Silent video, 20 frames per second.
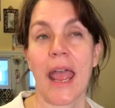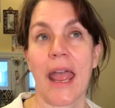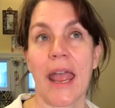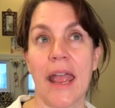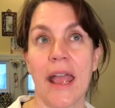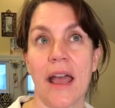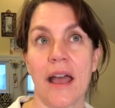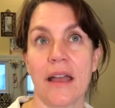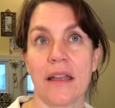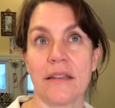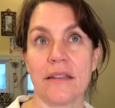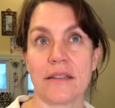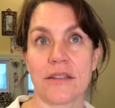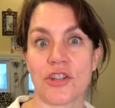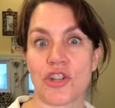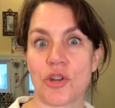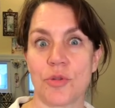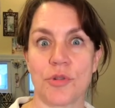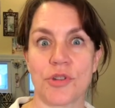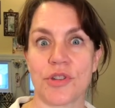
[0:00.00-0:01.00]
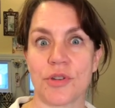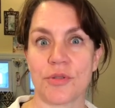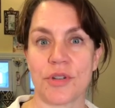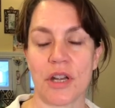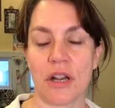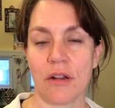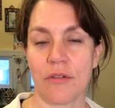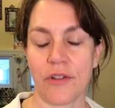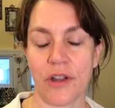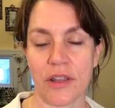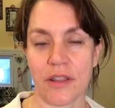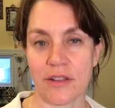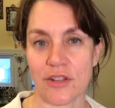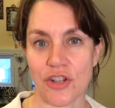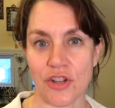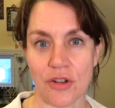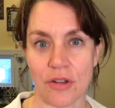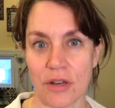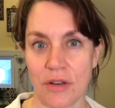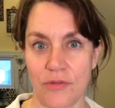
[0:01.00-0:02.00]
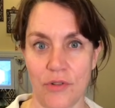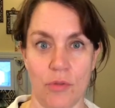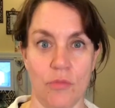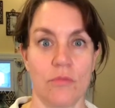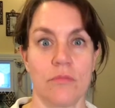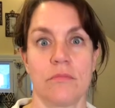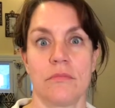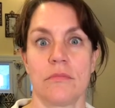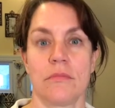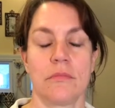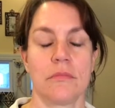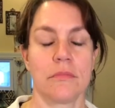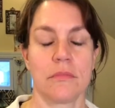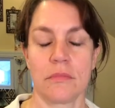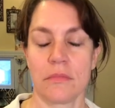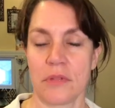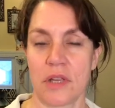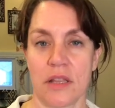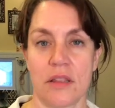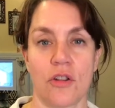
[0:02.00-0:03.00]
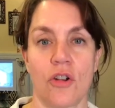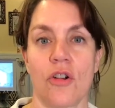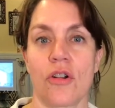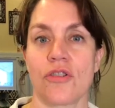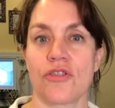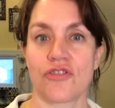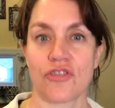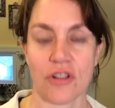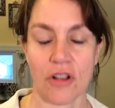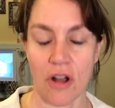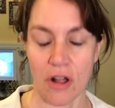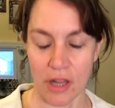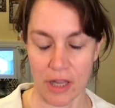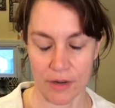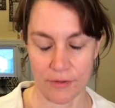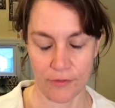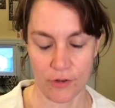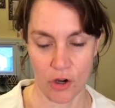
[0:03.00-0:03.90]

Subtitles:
And she was so terrified that she couldn't even get the courage to call out